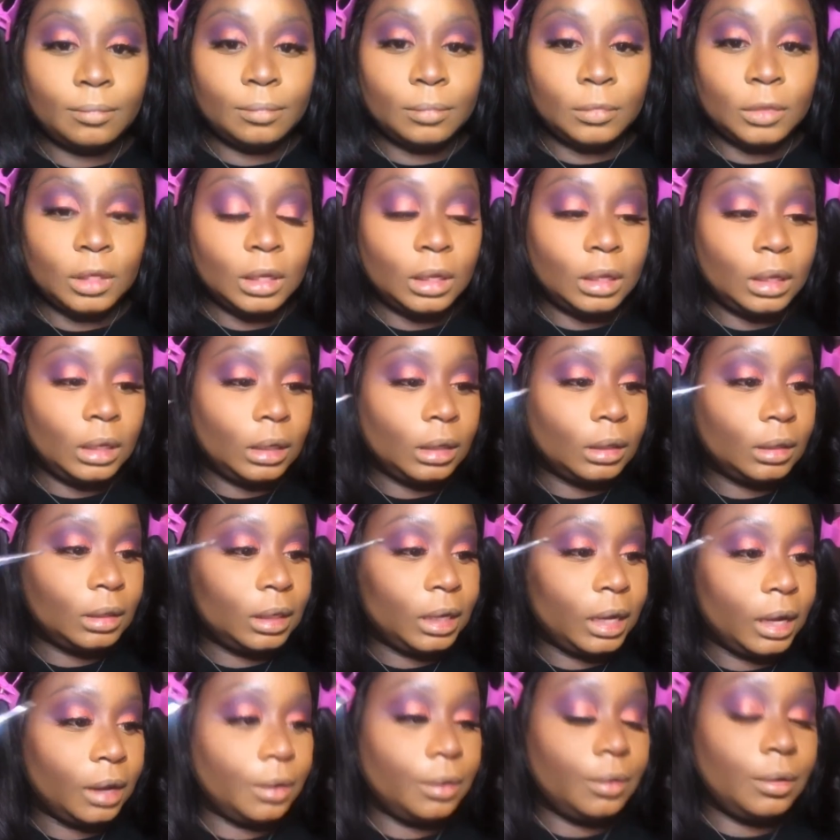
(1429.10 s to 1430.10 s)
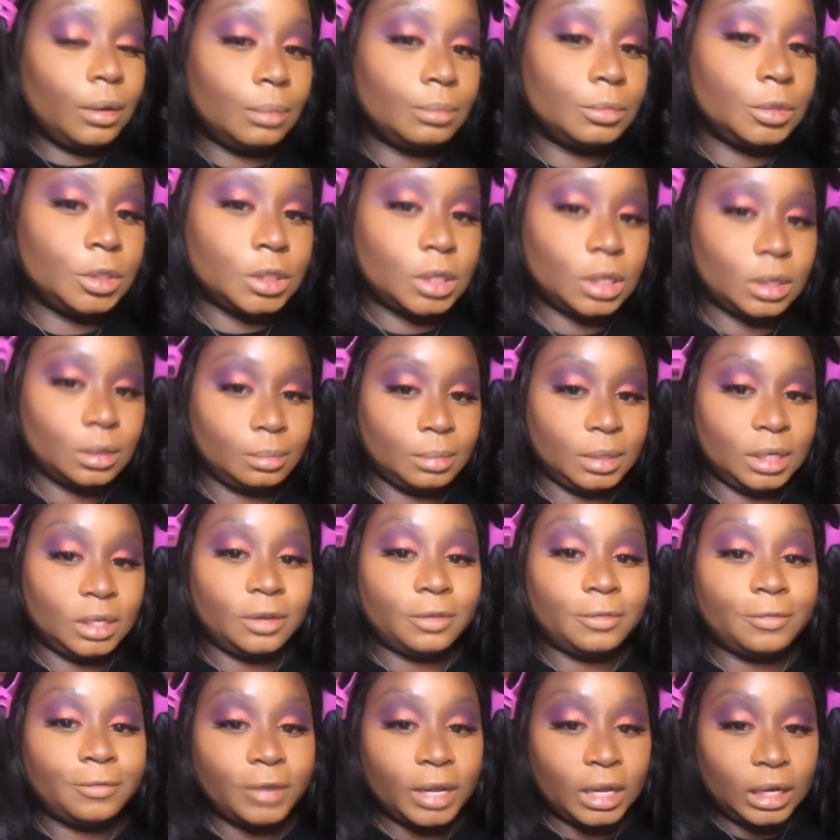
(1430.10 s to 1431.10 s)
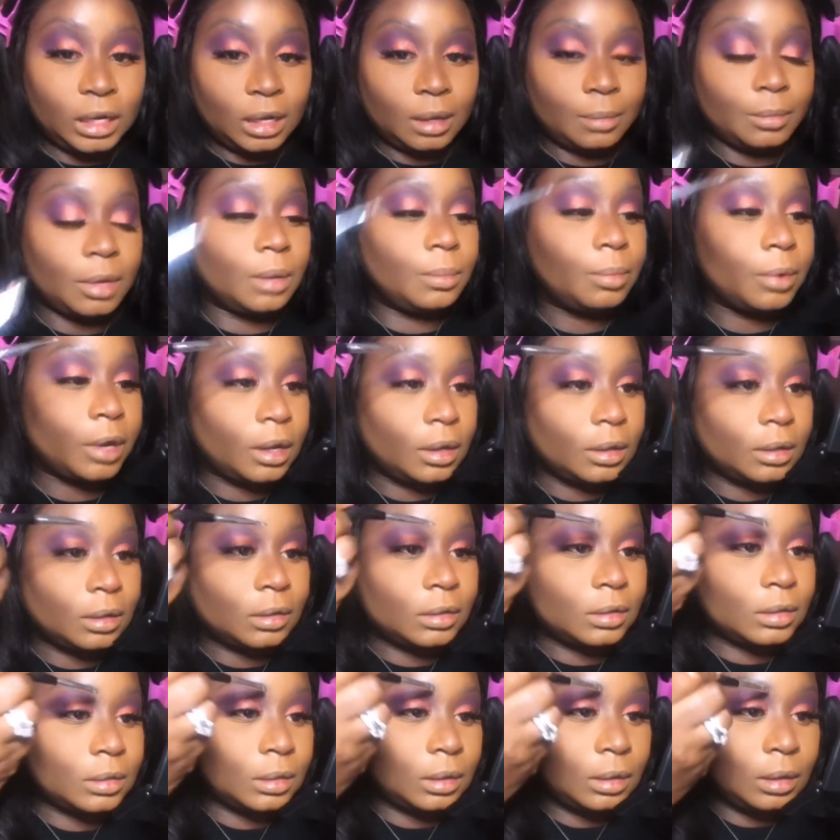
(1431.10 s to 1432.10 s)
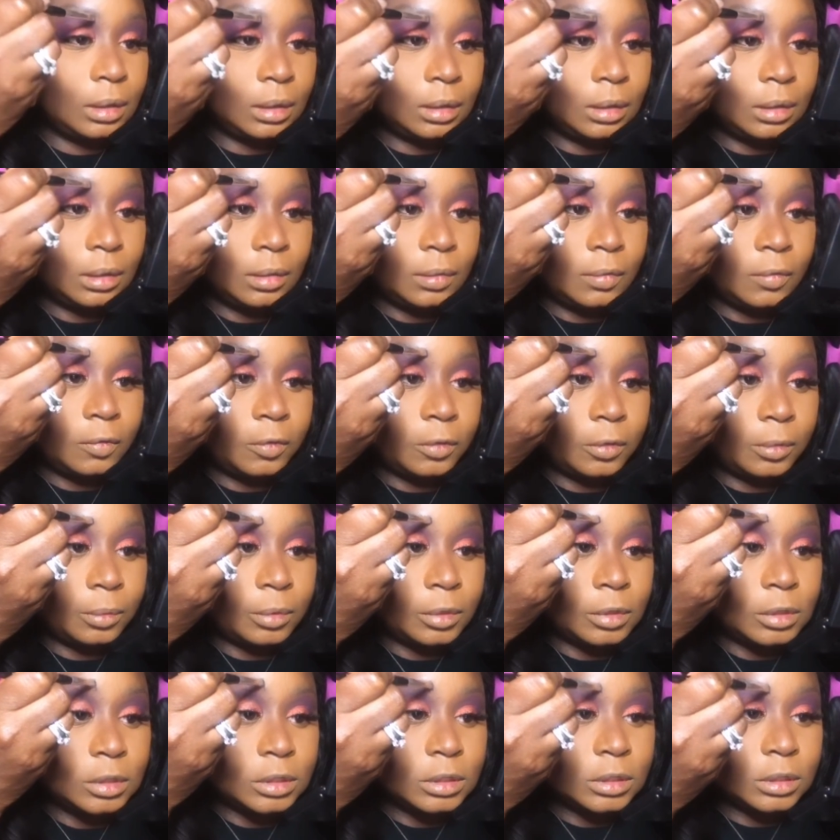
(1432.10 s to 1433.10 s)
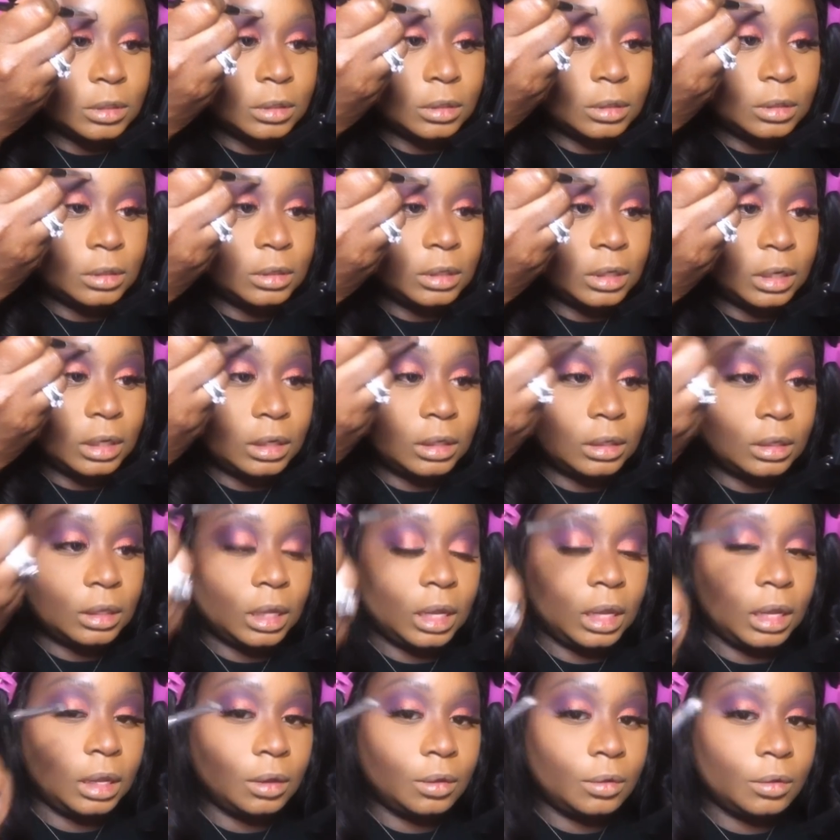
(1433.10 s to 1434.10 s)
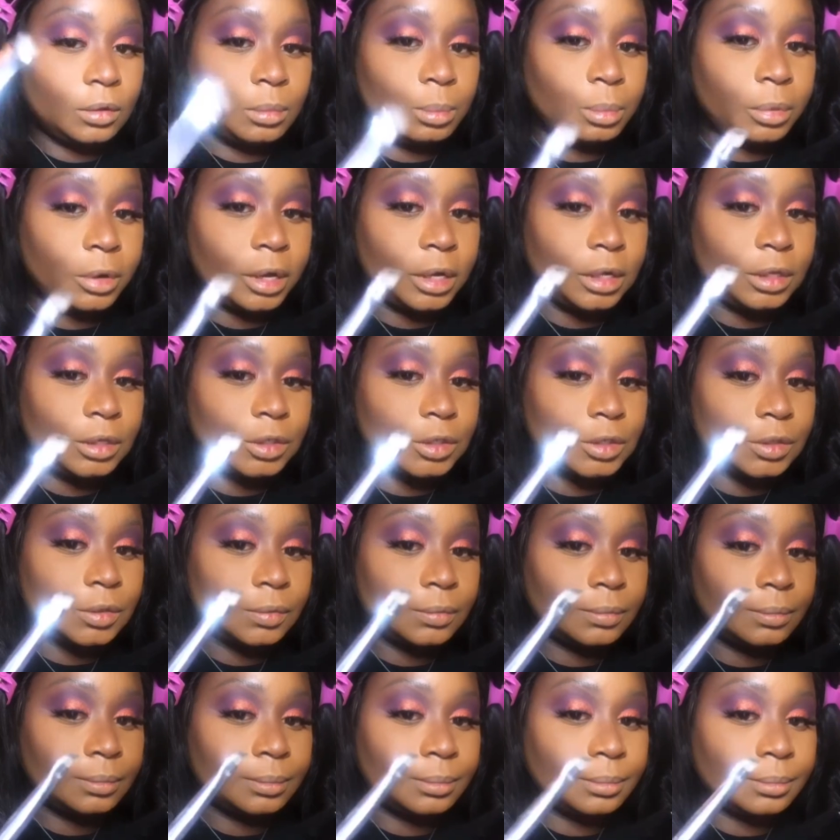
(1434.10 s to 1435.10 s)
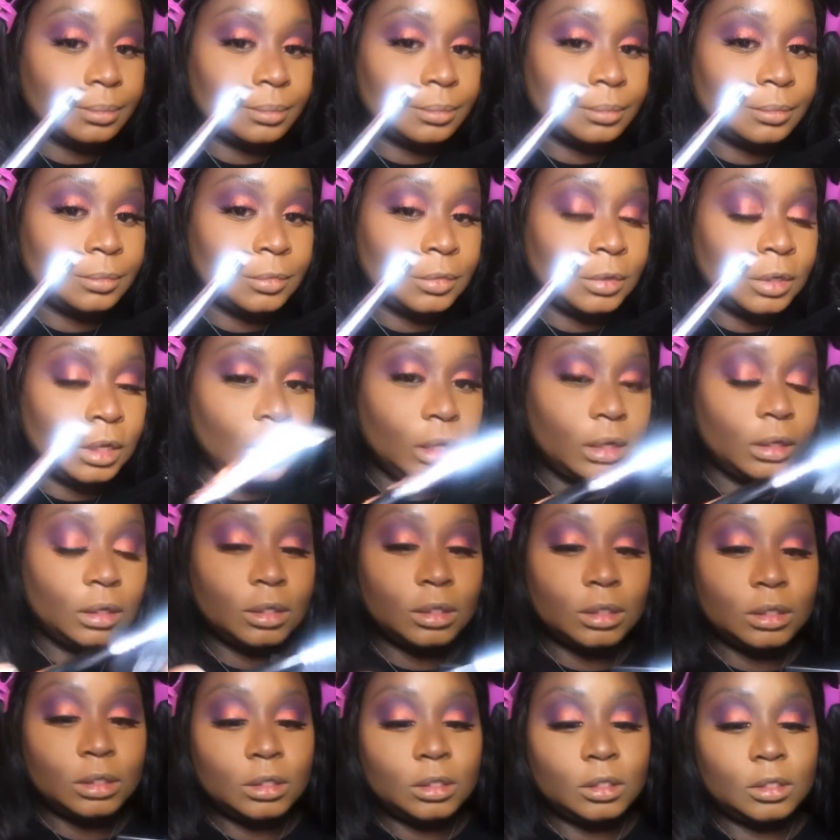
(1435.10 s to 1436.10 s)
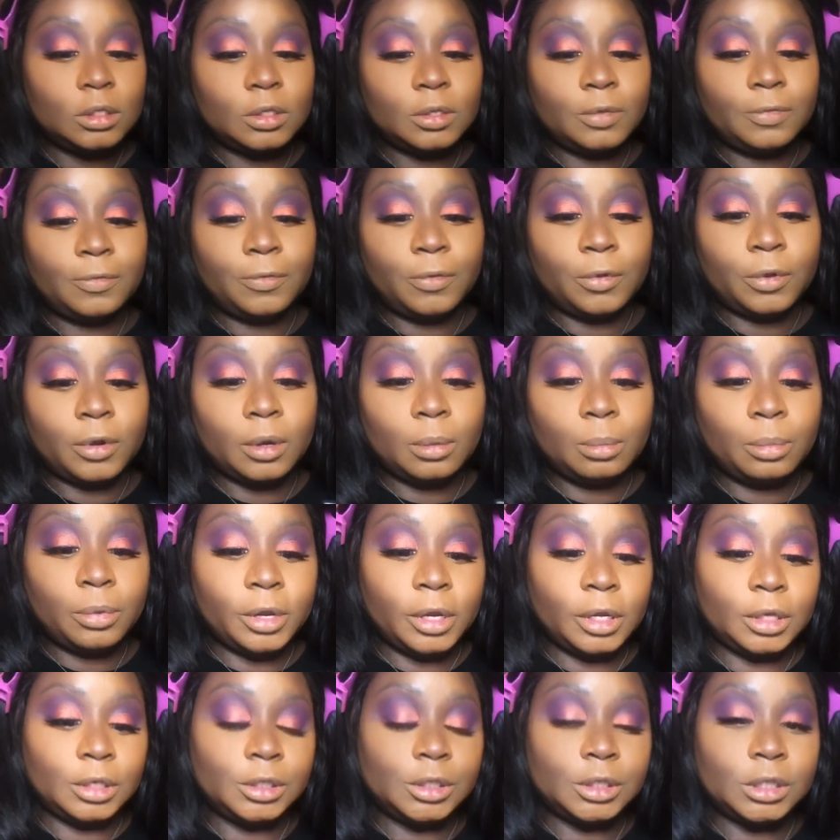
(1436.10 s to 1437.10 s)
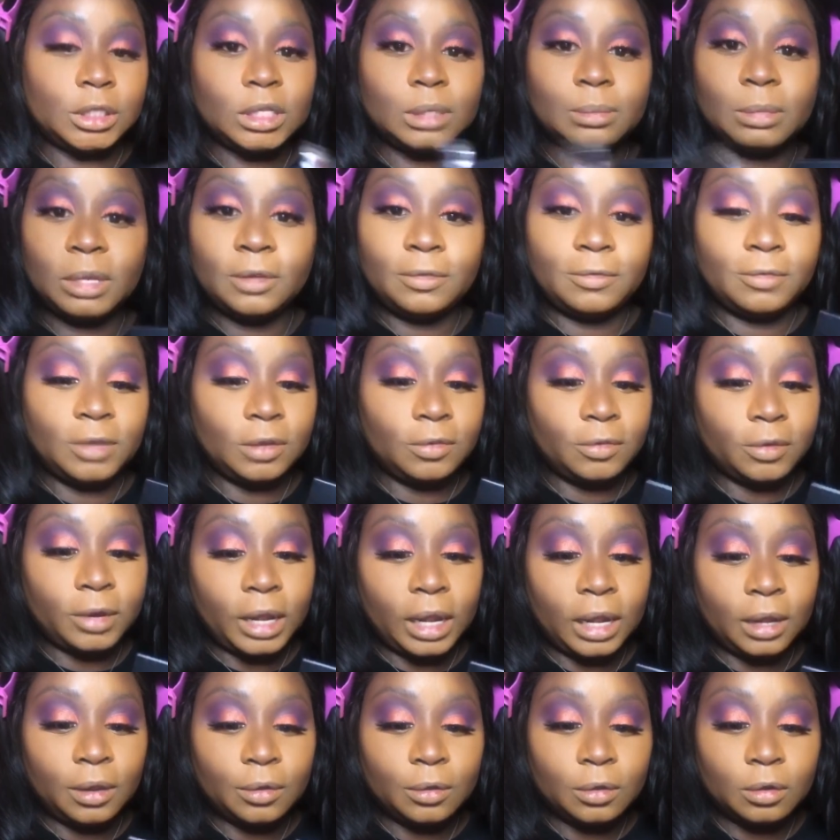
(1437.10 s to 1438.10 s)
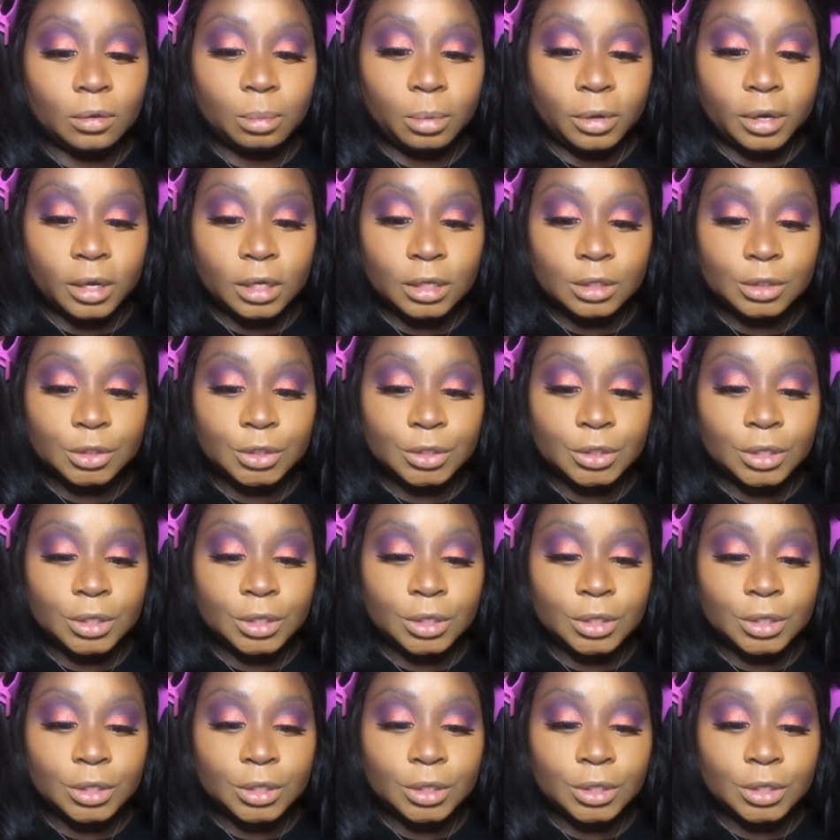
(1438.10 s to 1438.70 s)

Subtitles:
And now I'm just gonna be defining my brows. So we're just gonna take the angled brush. This is a Sephora brush. It's my favorite angled brush.